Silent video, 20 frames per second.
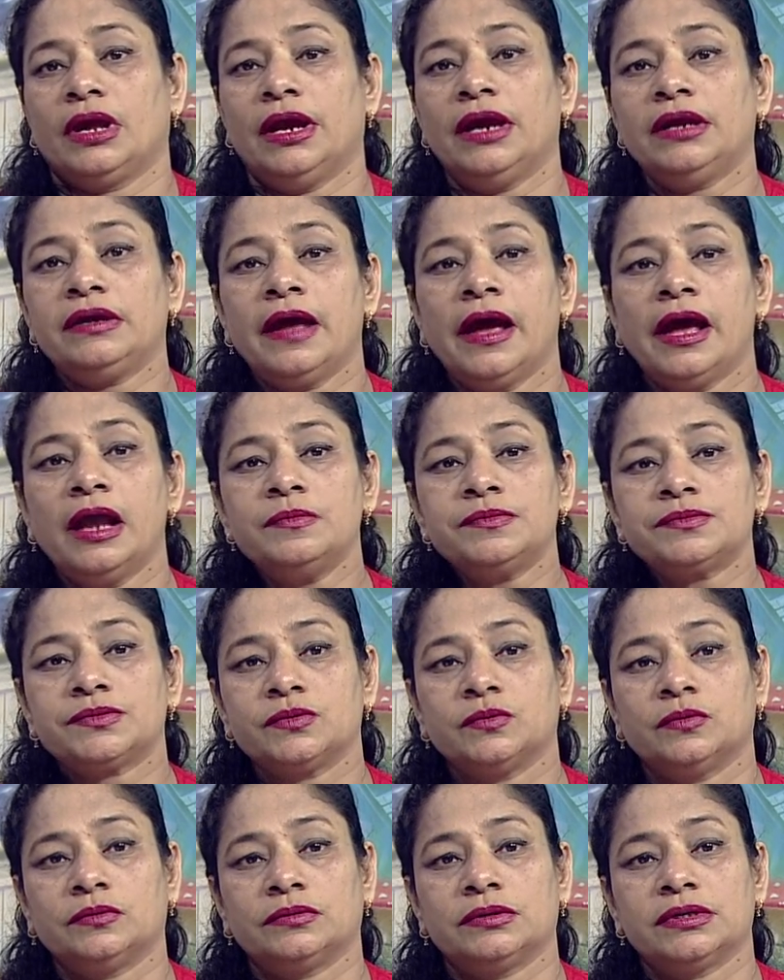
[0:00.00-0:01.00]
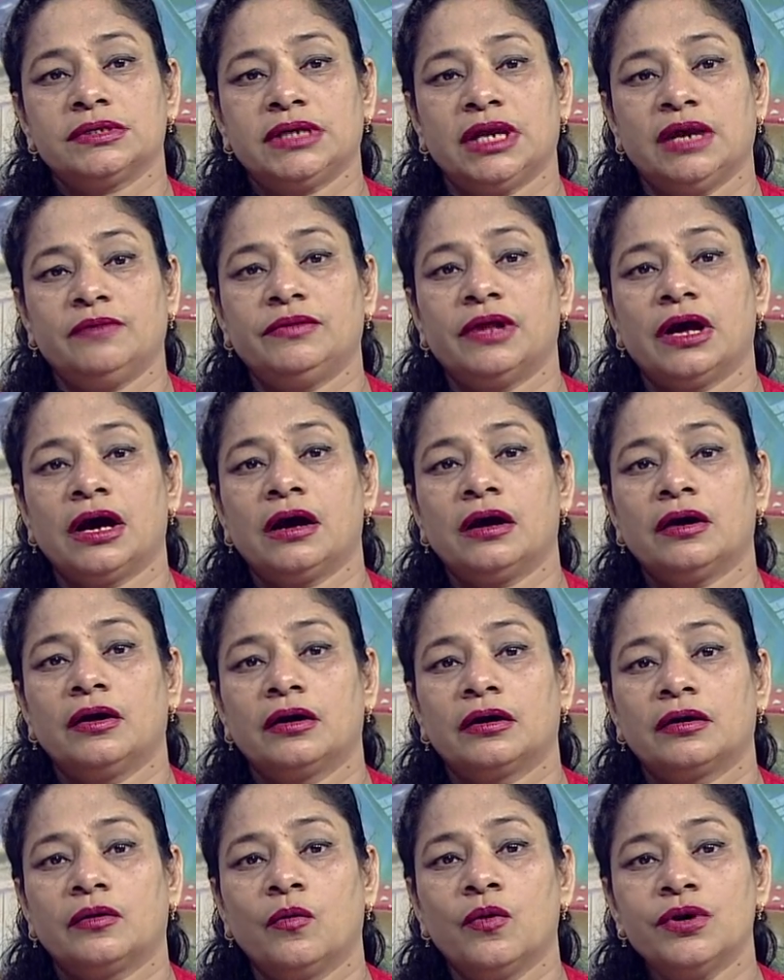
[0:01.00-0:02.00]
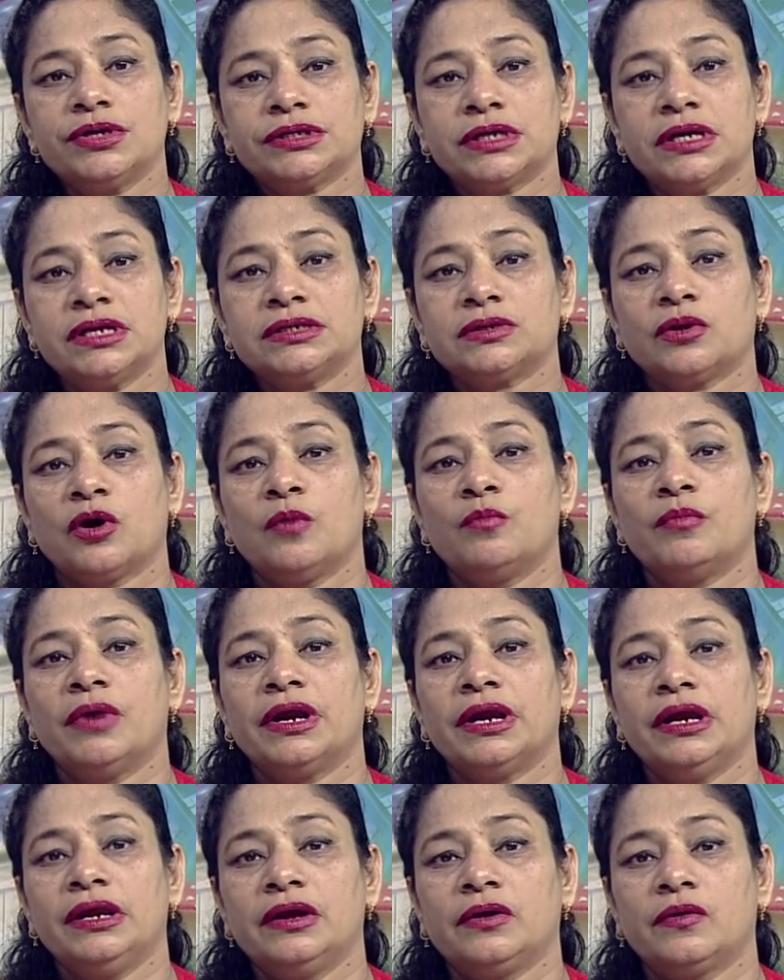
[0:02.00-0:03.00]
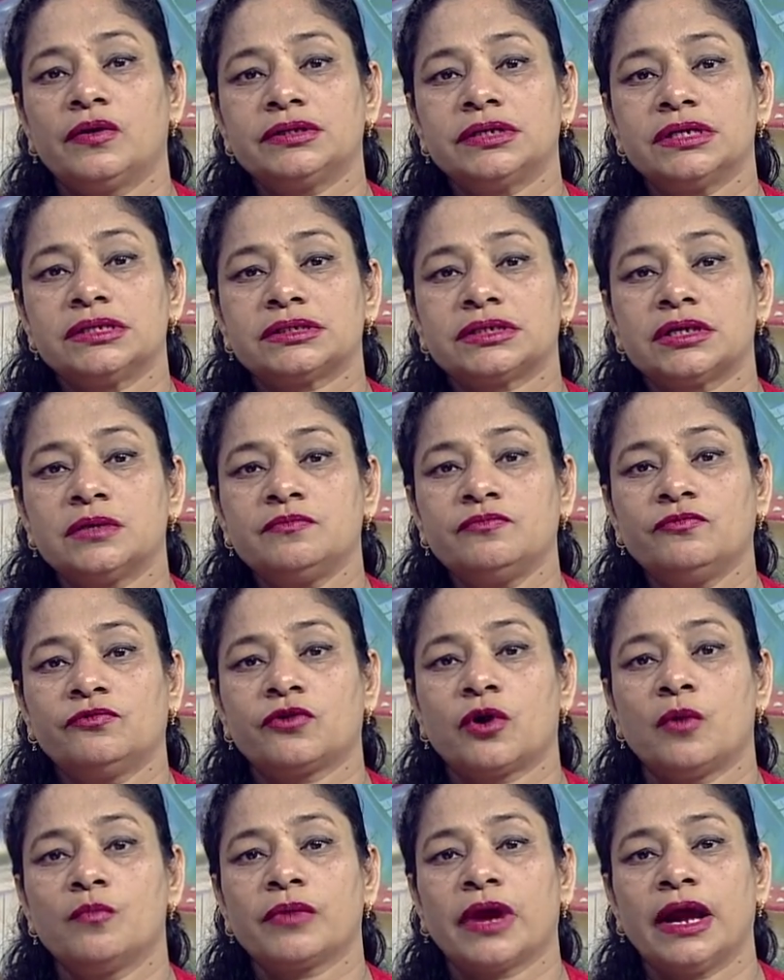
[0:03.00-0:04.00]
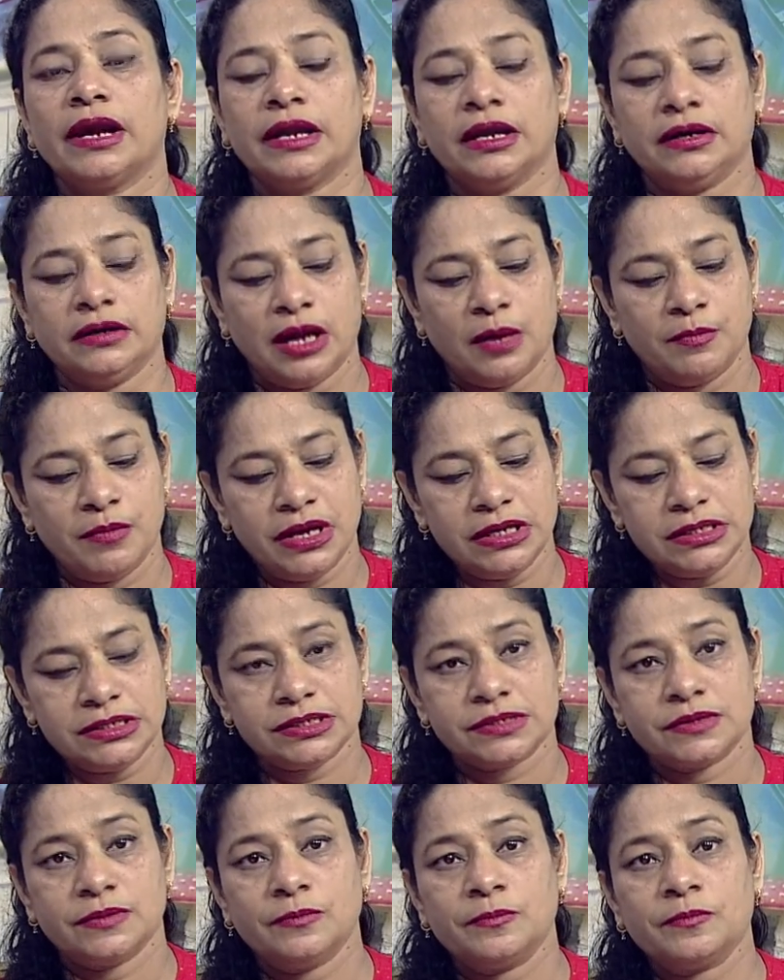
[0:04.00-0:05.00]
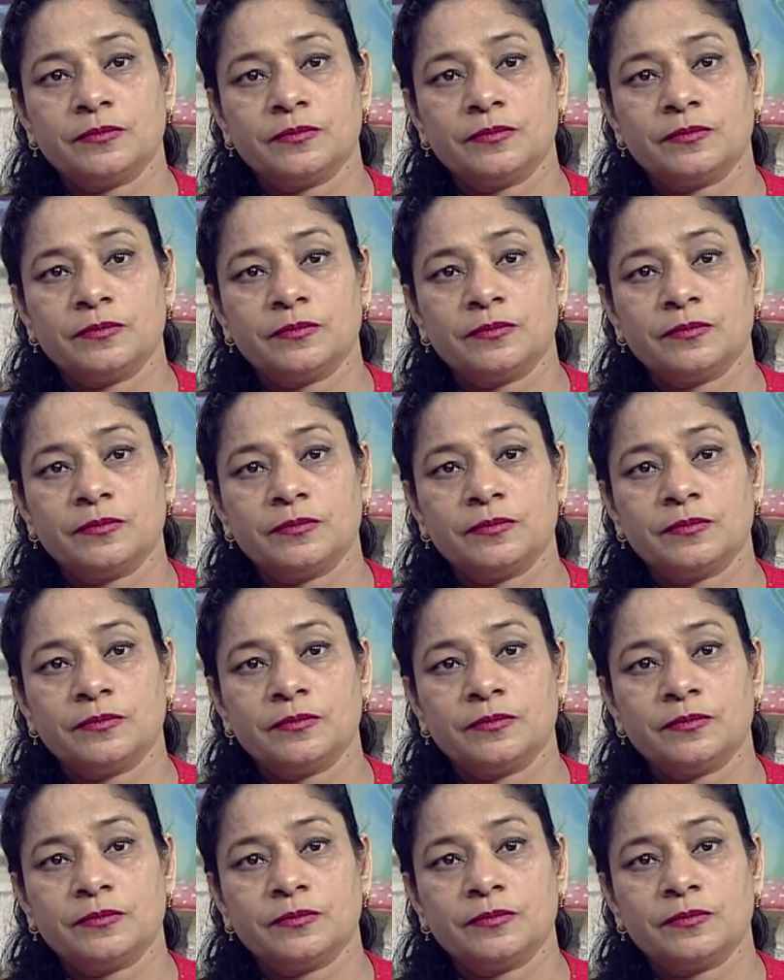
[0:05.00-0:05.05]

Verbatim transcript: It helps to save the oceans or marine ecosystem from getting damaged.